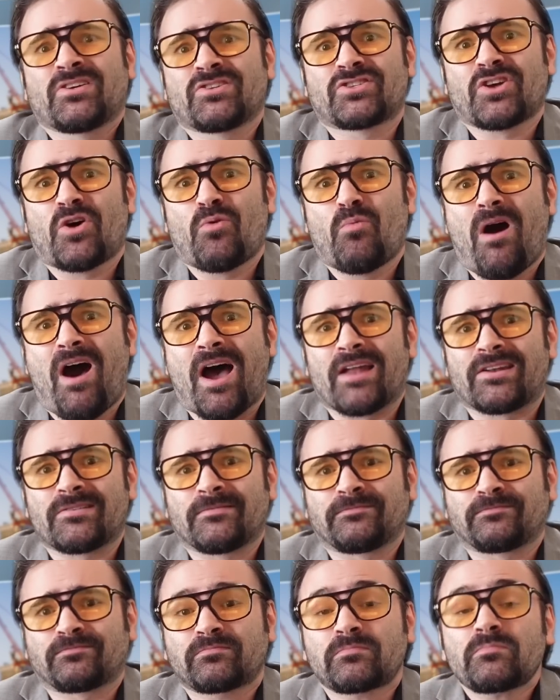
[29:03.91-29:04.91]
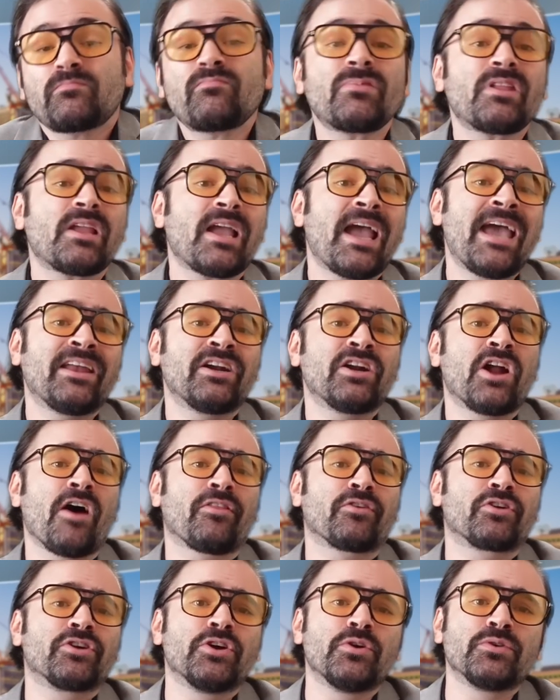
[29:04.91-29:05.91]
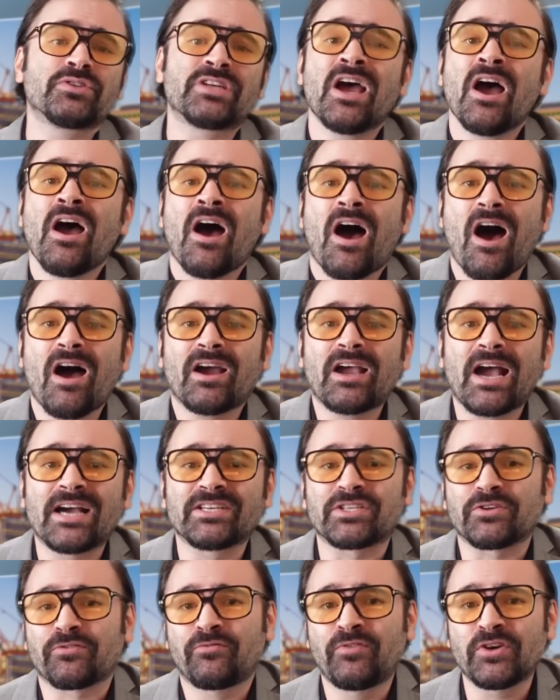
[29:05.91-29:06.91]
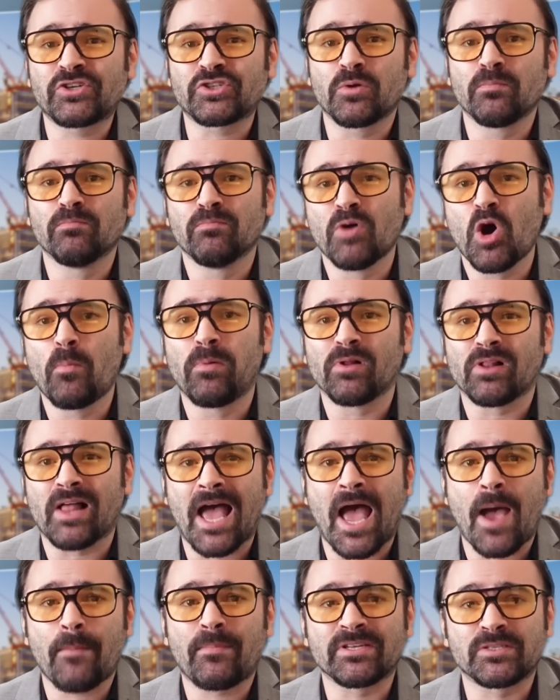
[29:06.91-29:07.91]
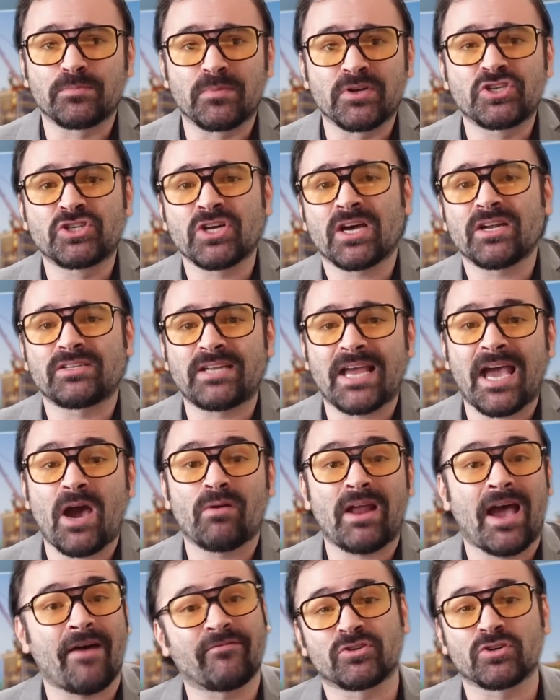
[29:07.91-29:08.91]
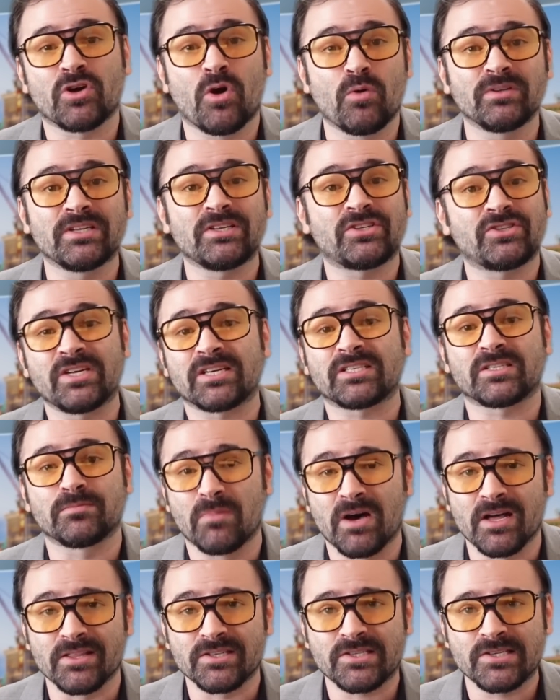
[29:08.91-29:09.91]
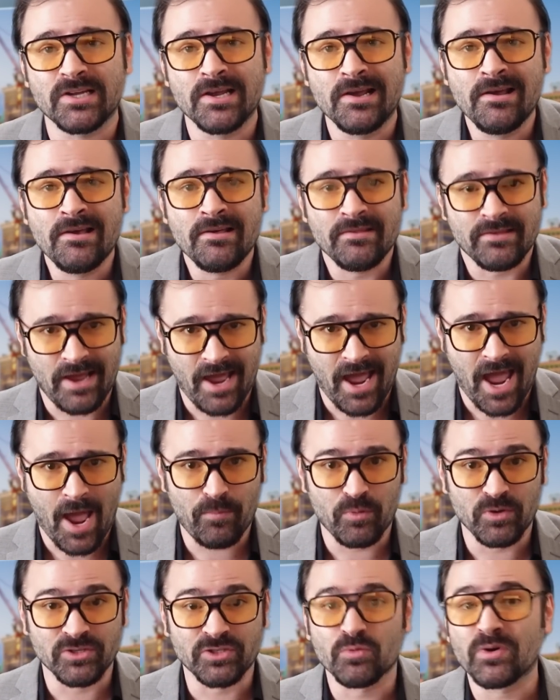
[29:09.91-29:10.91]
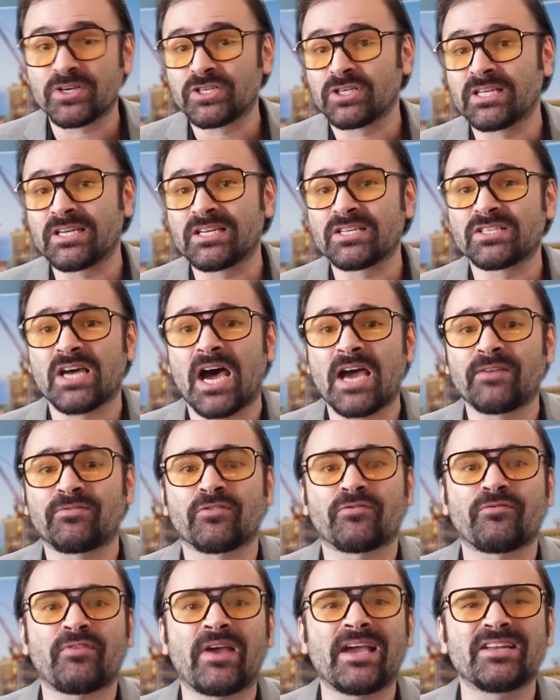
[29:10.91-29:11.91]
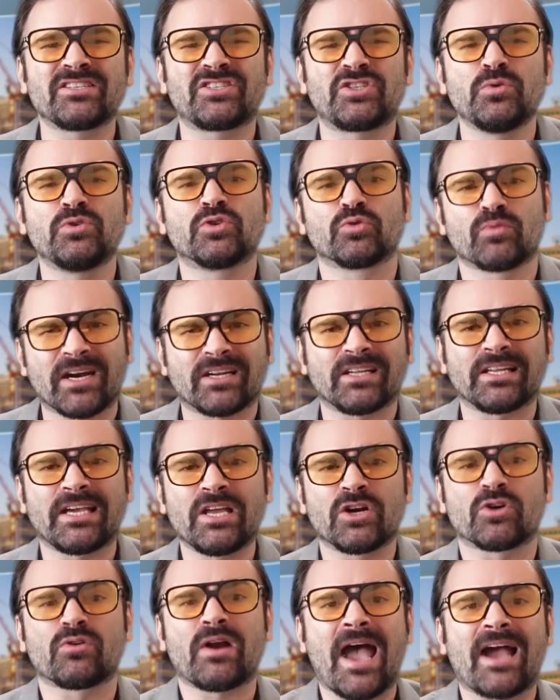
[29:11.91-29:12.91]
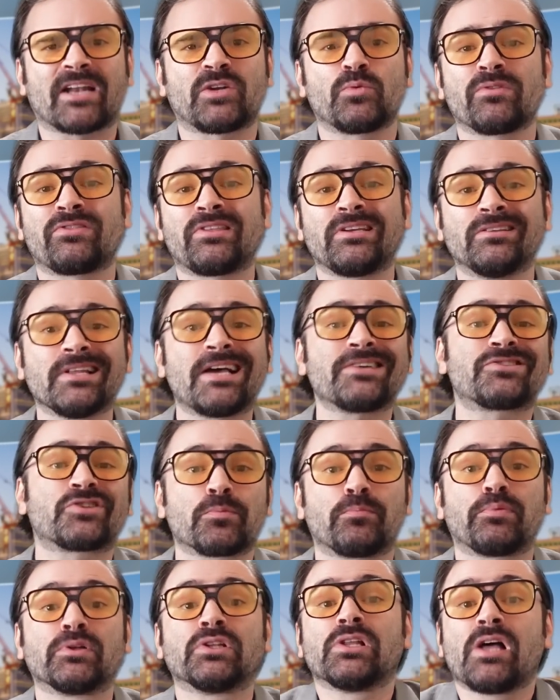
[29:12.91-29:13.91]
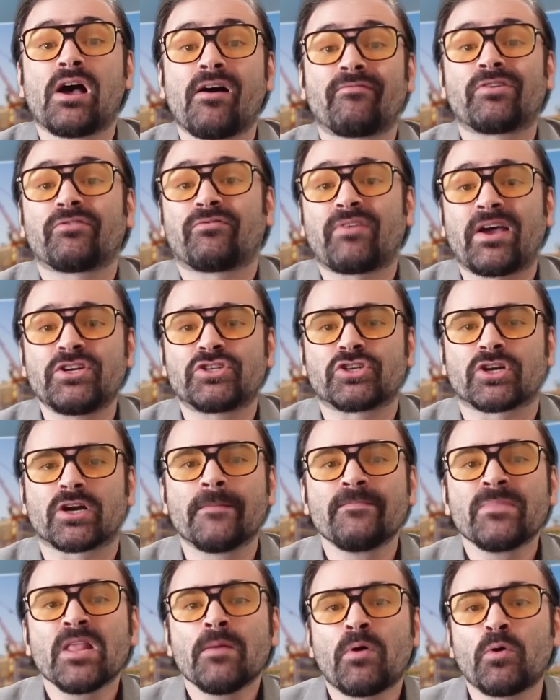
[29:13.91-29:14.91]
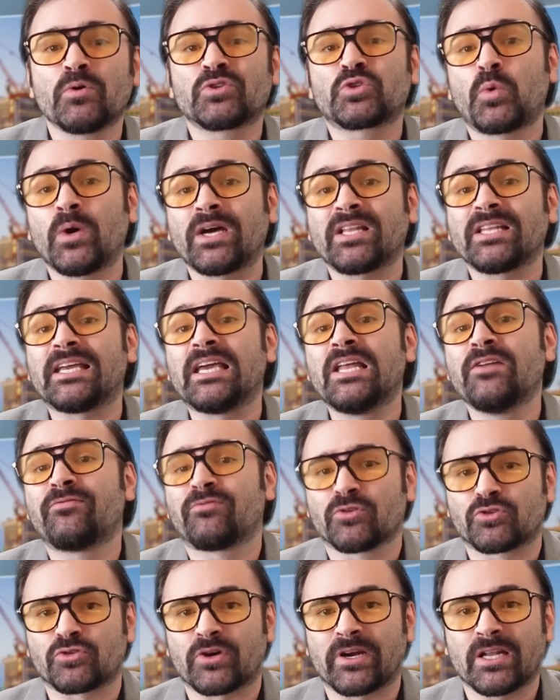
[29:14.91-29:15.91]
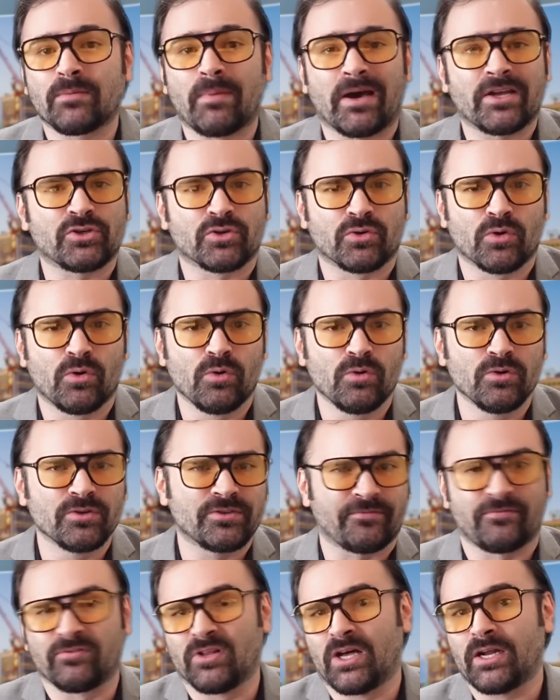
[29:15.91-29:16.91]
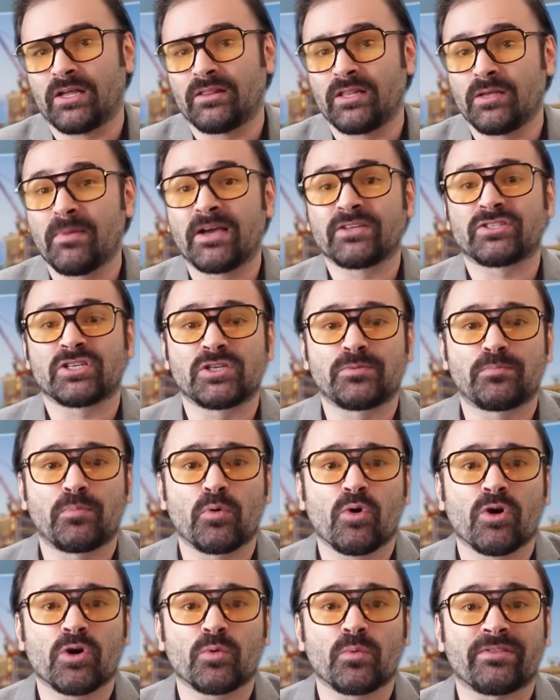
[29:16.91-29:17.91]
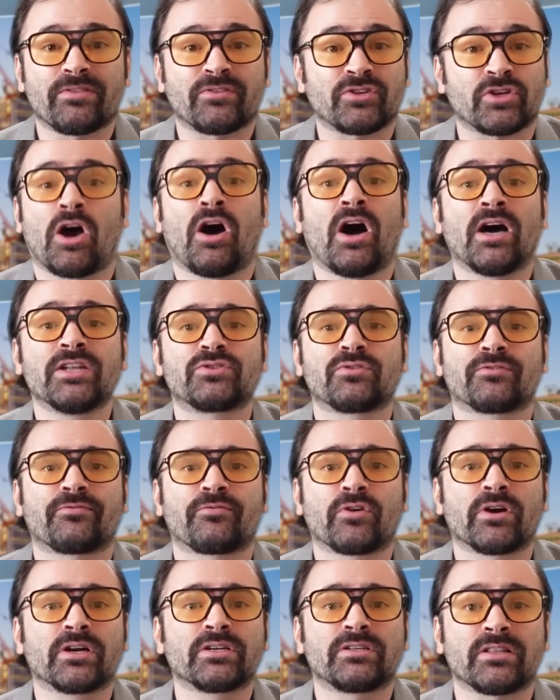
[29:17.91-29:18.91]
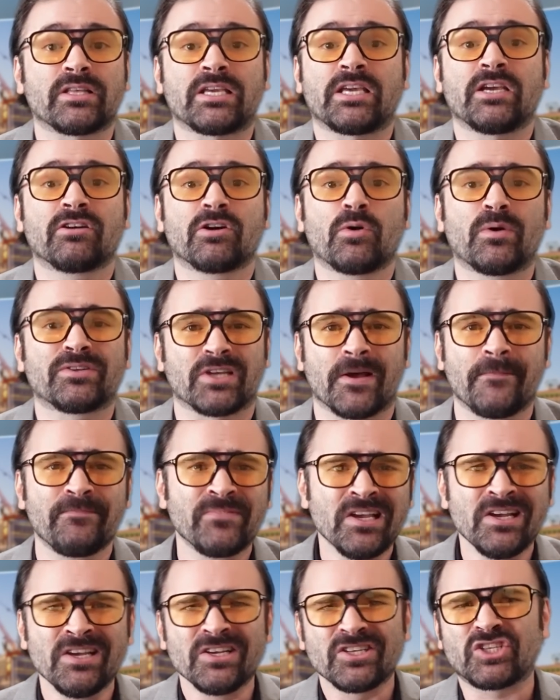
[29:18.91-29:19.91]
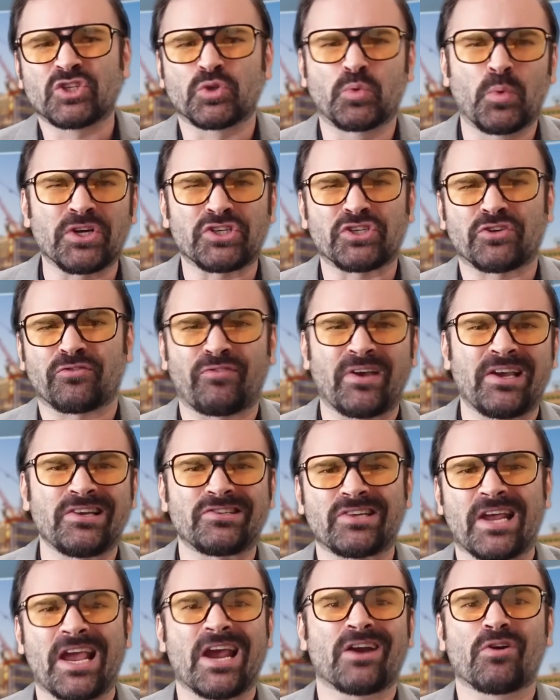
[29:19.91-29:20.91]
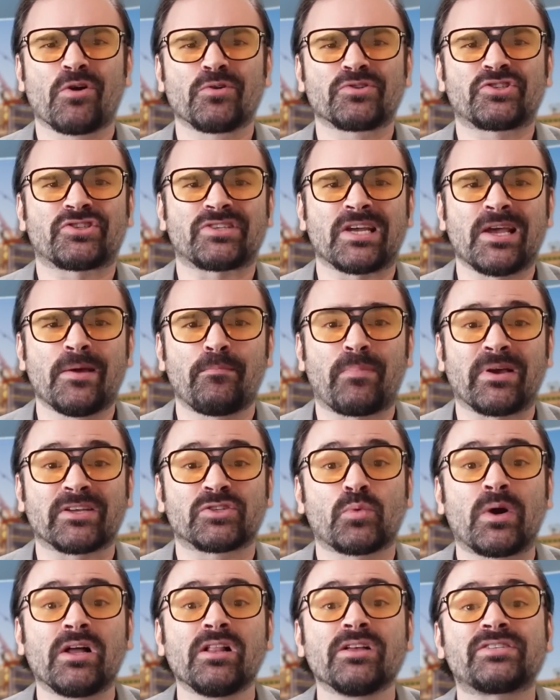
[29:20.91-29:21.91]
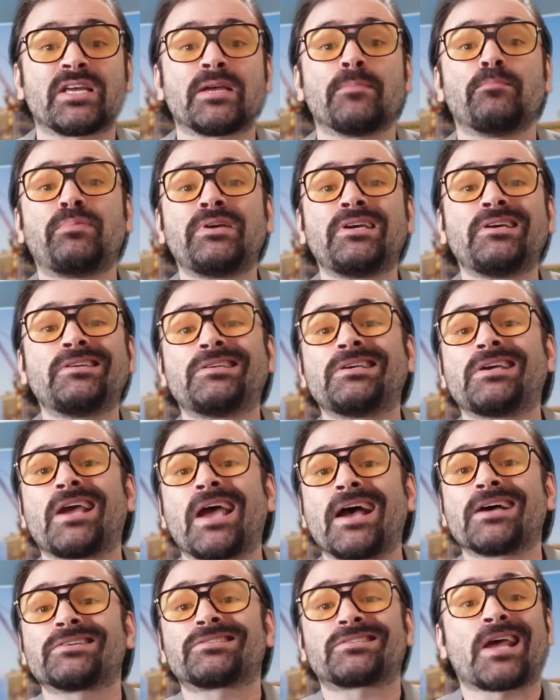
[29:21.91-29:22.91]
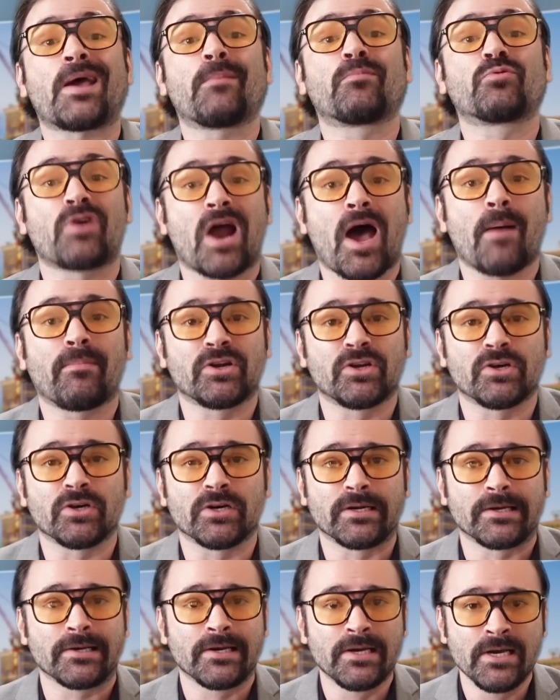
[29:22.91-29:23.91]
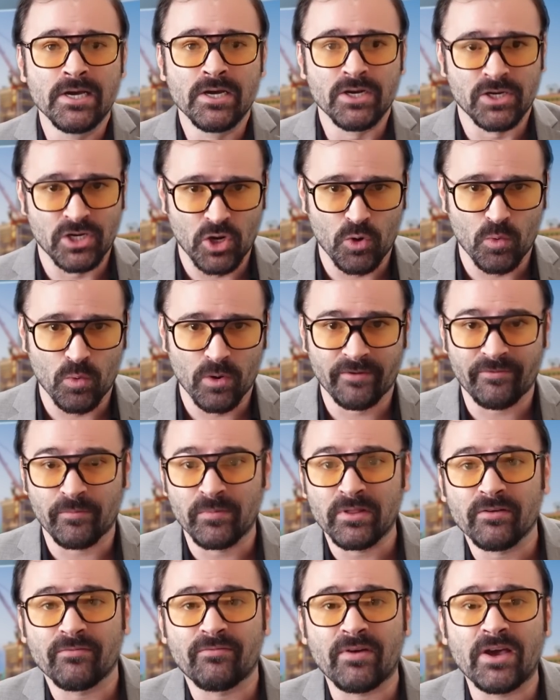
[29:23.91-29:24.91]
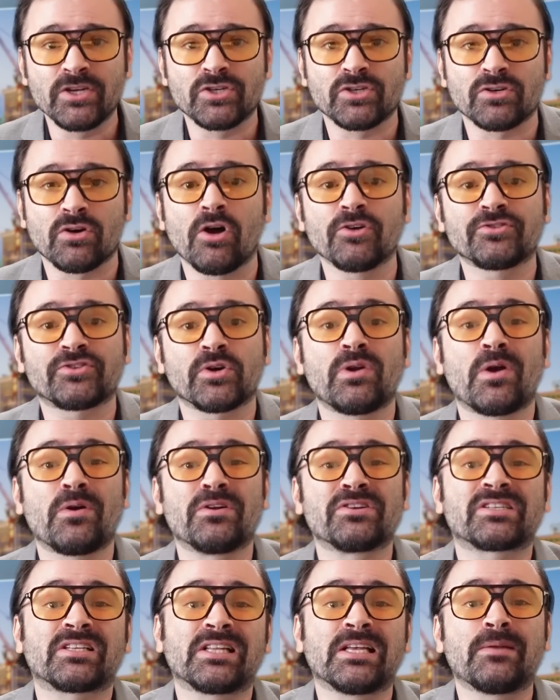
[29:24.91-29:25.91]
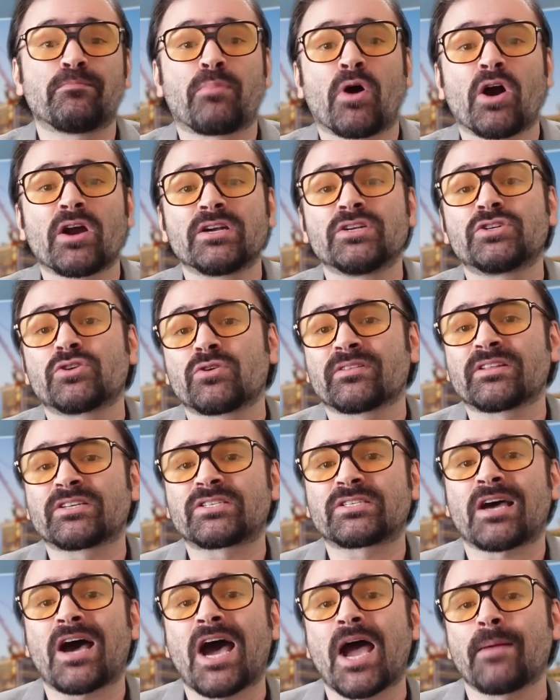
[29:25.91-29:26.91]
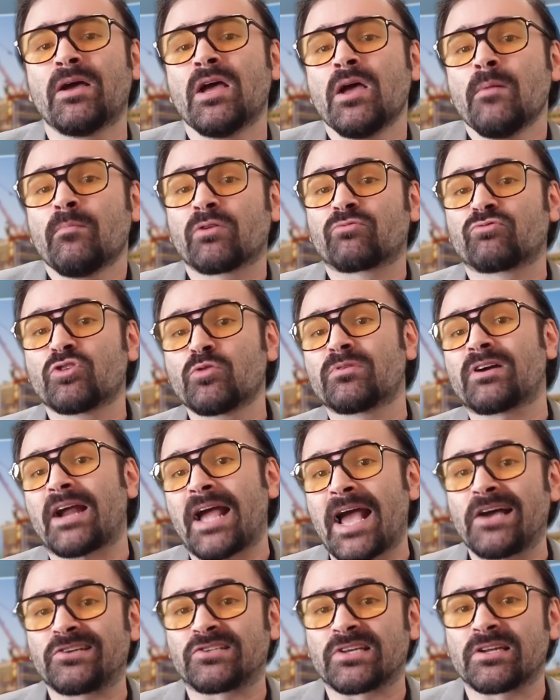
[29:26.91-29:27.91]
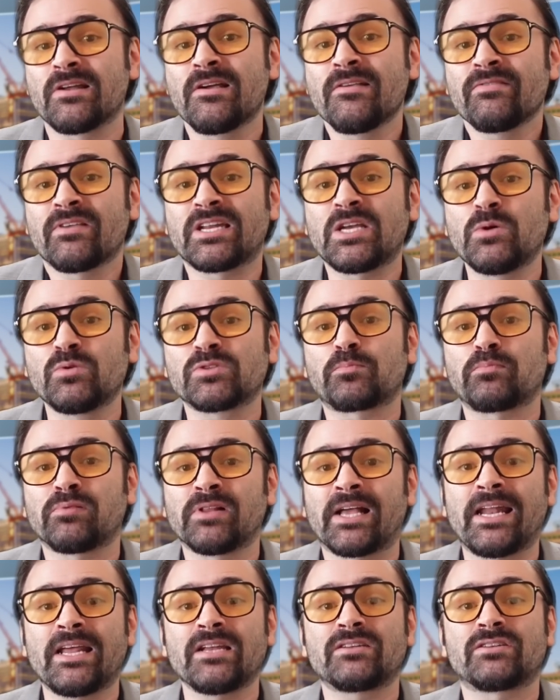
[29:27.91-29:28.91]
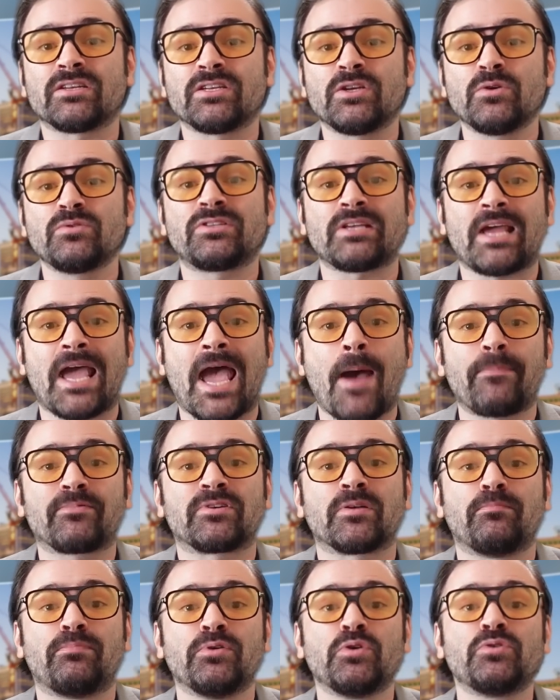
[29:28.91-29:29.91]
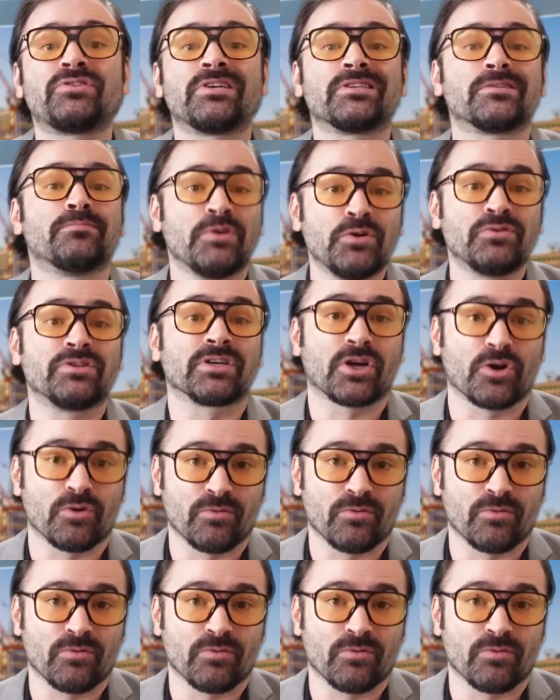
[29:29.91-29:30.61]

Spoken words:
So what? And in other news, Hawkeye's official mobile app has been shut down after only 6 months. The app was originally designed for fans to directly interact with the lesser-beloved Avenger, but was quickly infiltrated by trolls flooding the message board with taunts referring to the hero as a squished-face arrow simp, as well as a BDSM Robin Hood. No word from the Avenger, also known as Clint Barton, during this time, but rumor has it that he was planning to use the app to boost his music